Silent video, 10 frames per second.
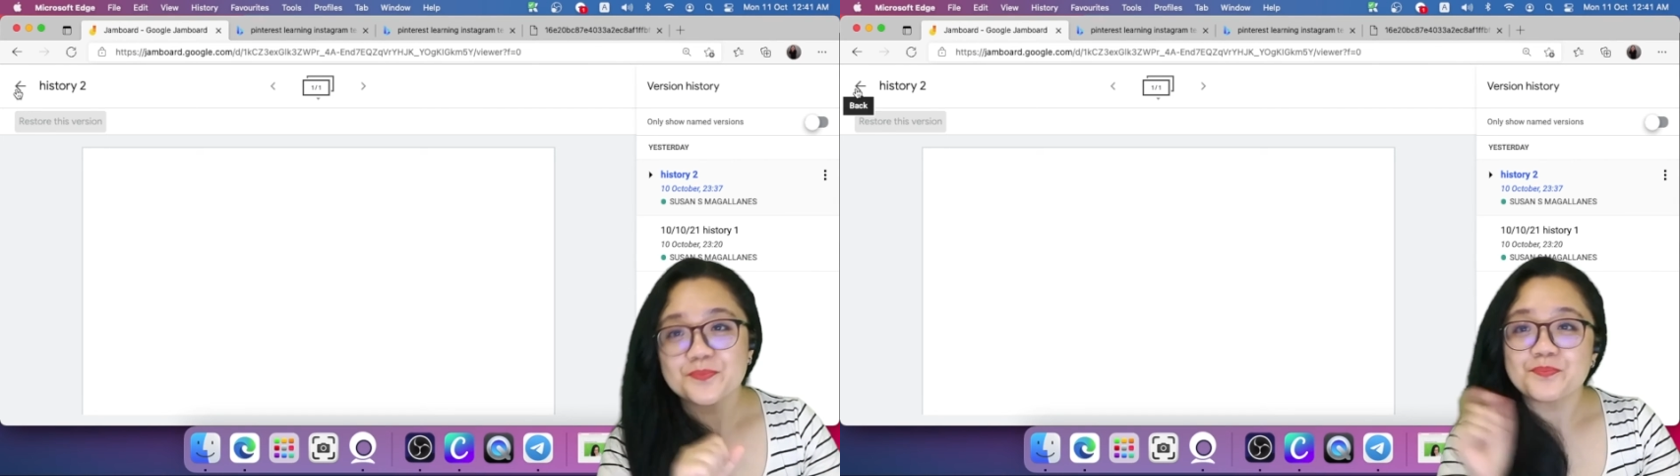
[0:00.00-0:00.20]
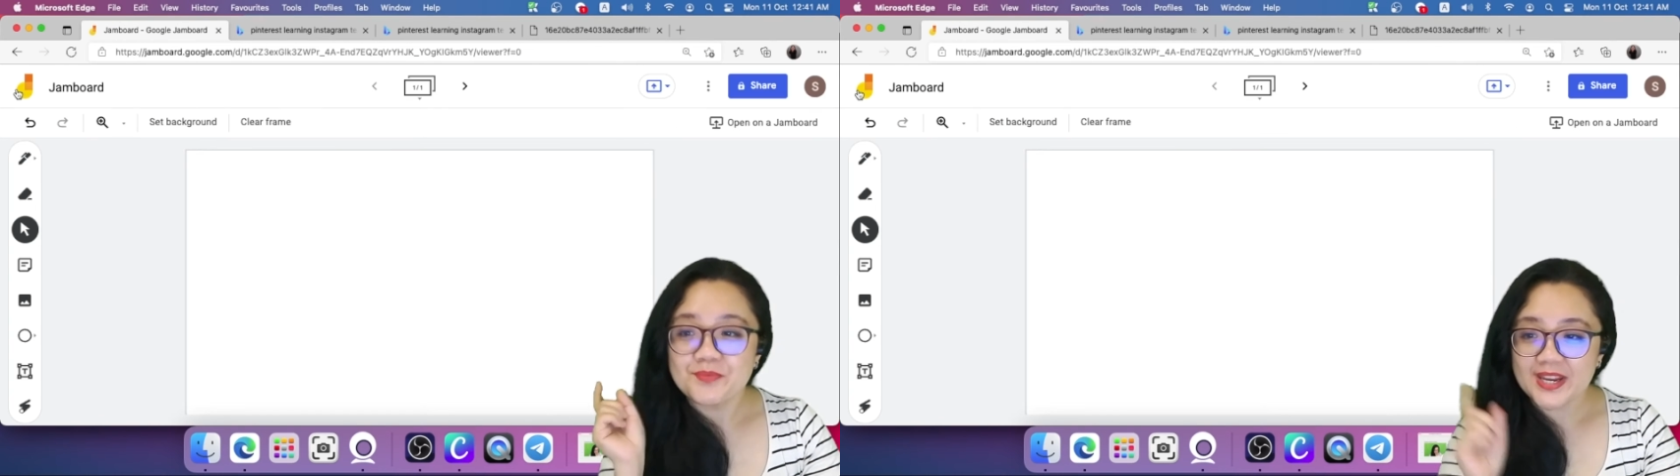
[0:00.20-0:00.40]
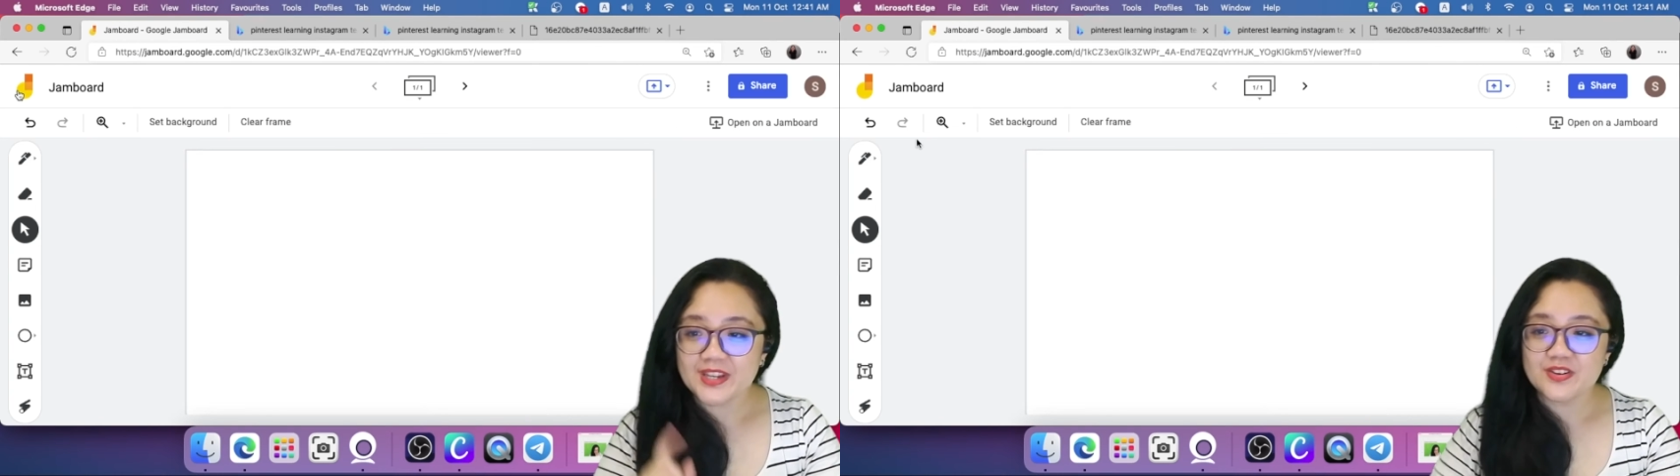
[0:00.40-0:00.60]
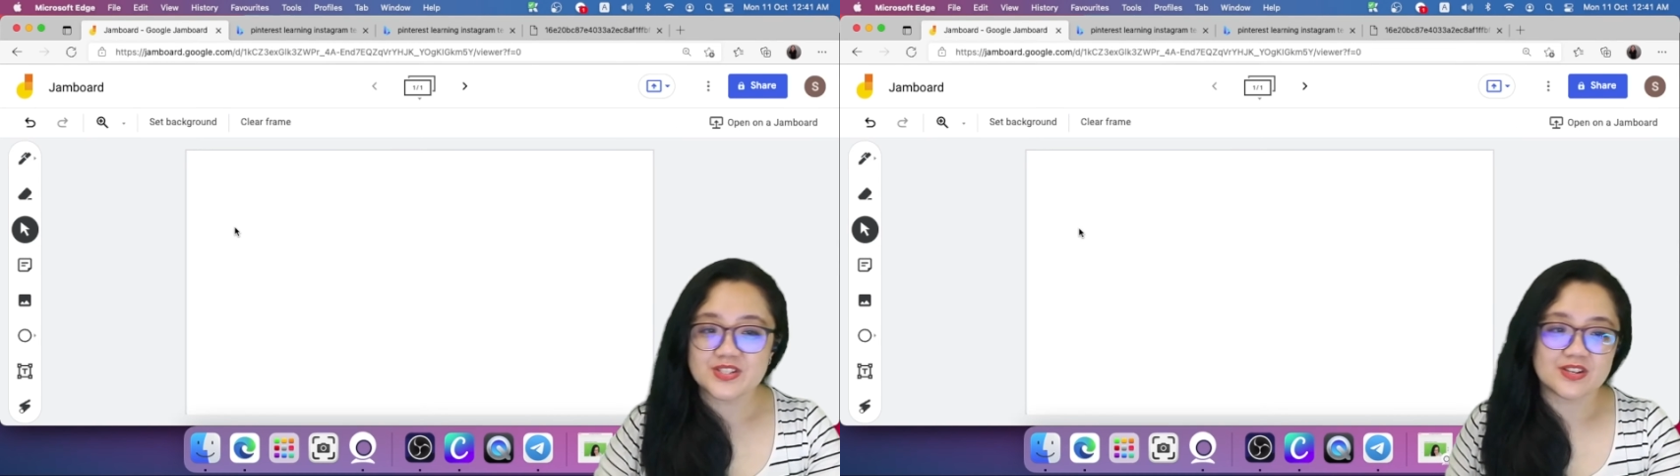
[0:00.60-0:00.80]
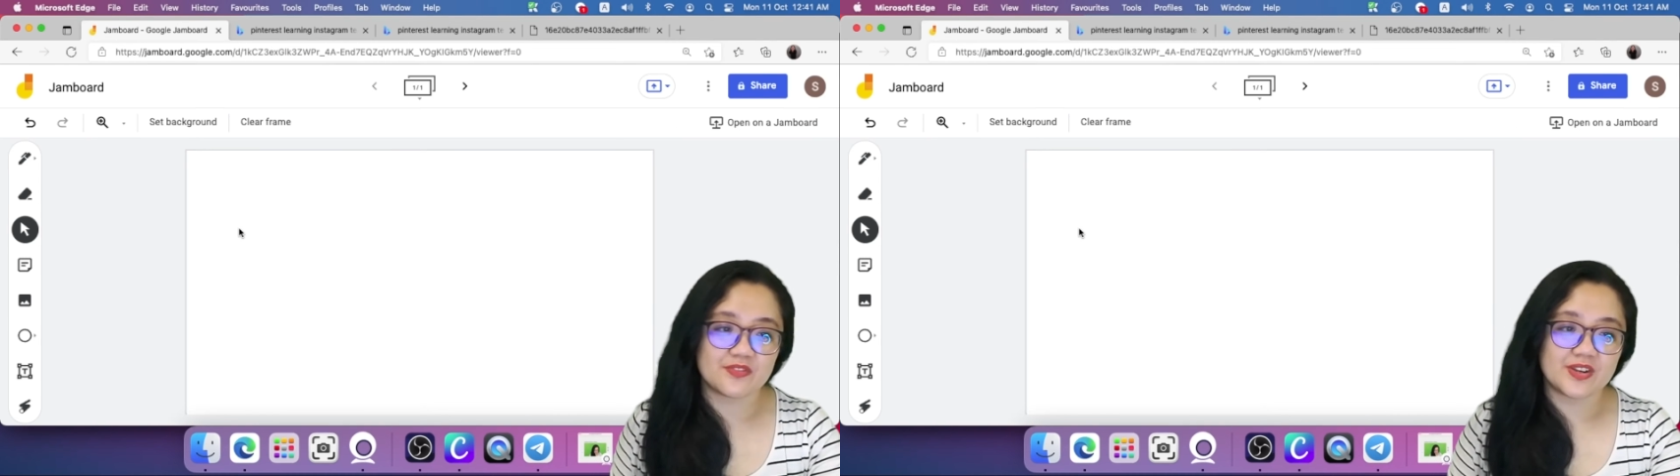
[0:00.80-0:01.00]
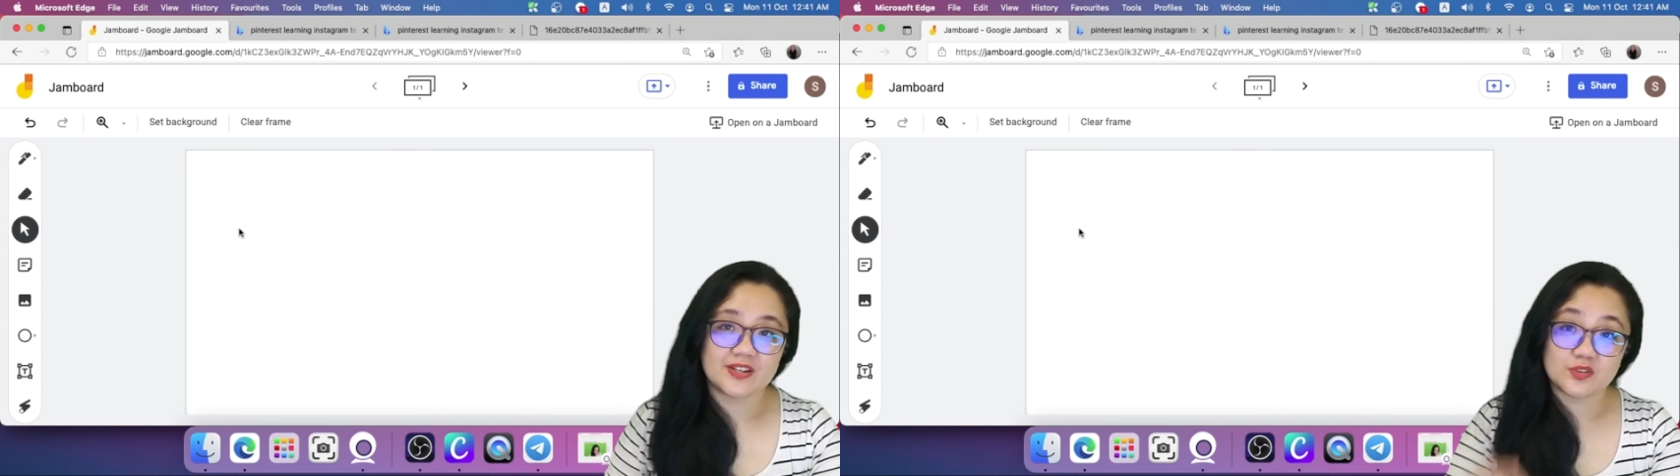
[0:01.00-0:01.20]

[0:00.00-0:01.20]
make use of it.